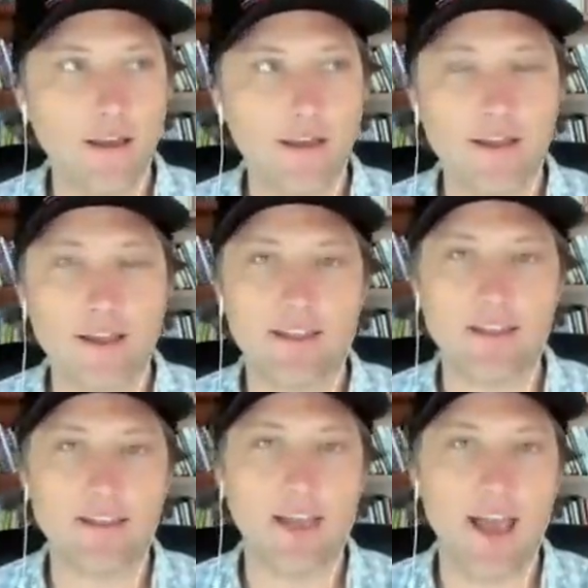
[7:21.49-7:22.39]
this
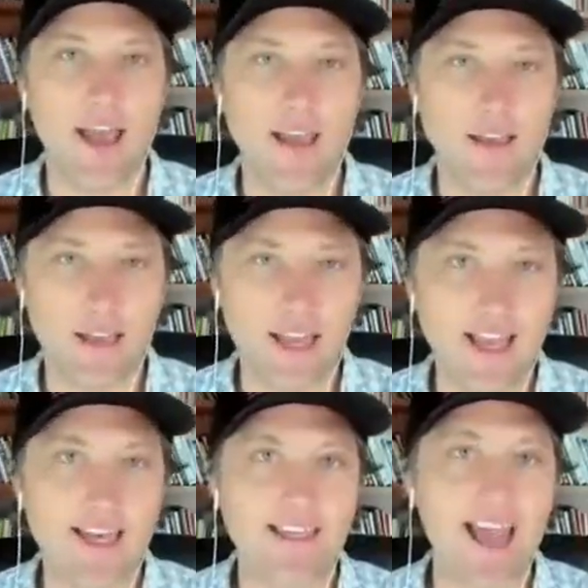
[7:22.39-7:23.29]
is a
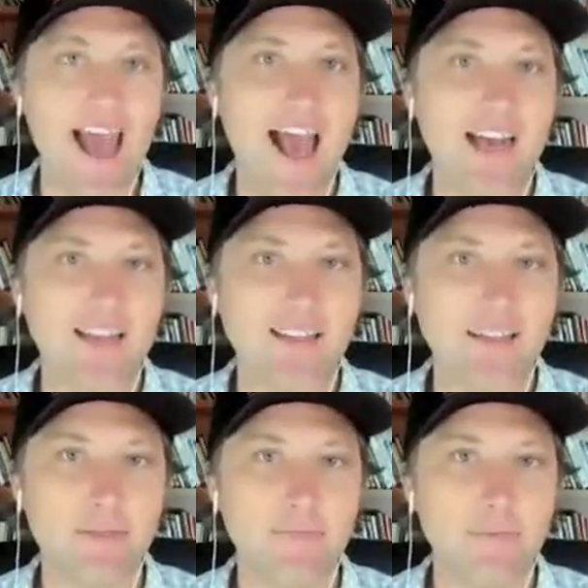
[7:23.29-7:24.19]
hidden
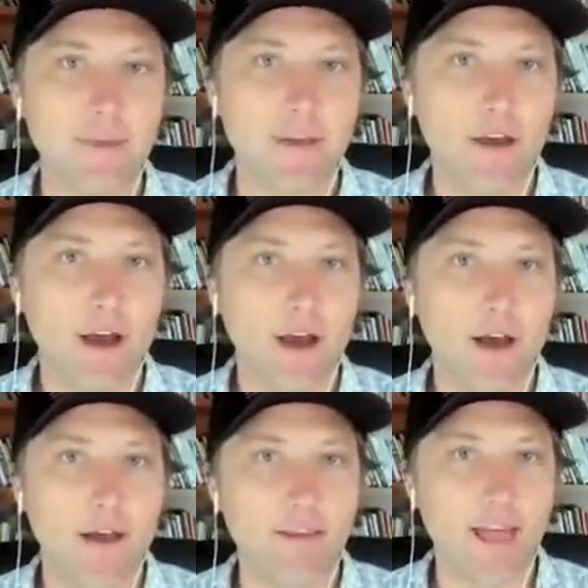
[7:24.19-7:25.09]
tax
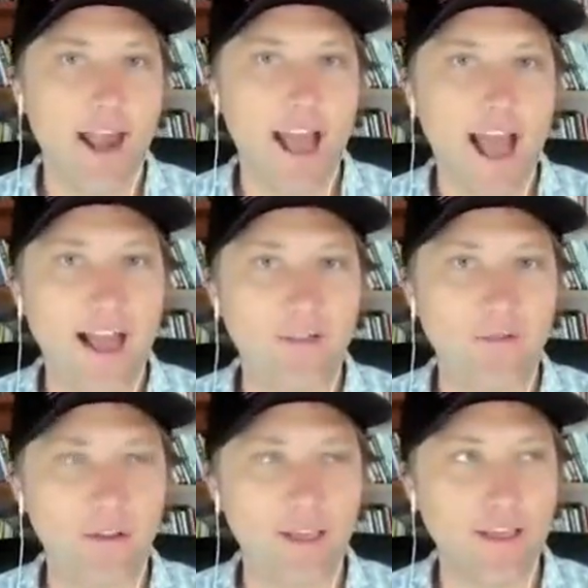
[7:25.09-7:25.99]
that
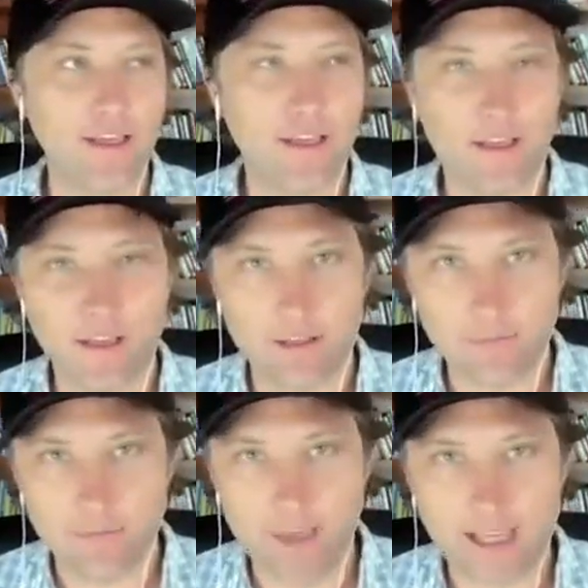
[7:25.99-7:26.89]
actually
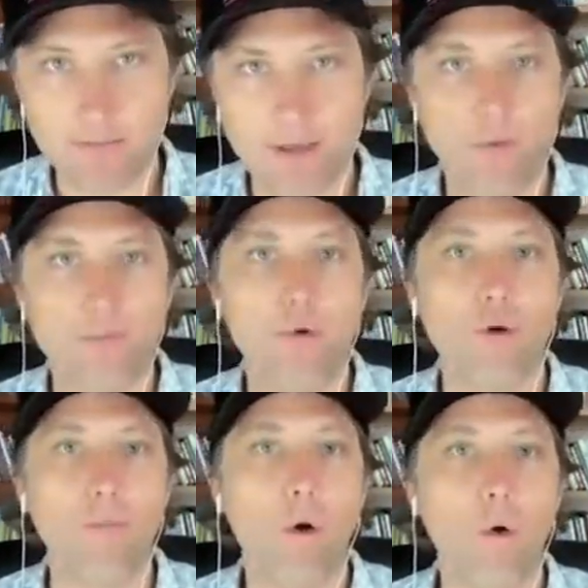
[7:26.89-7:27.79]
makes people
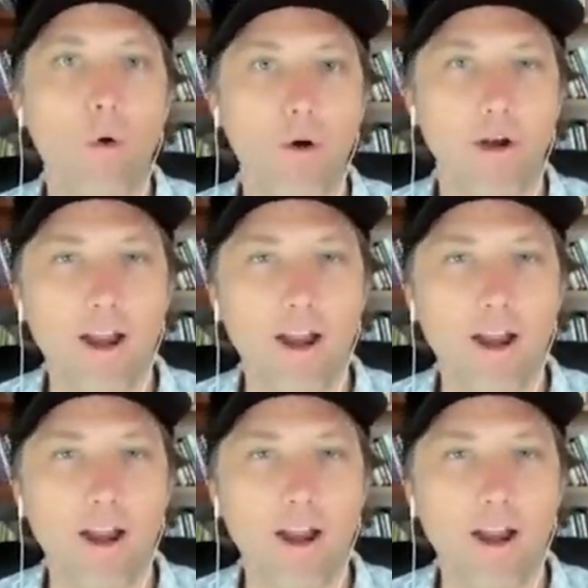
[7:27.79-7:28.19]
more poor.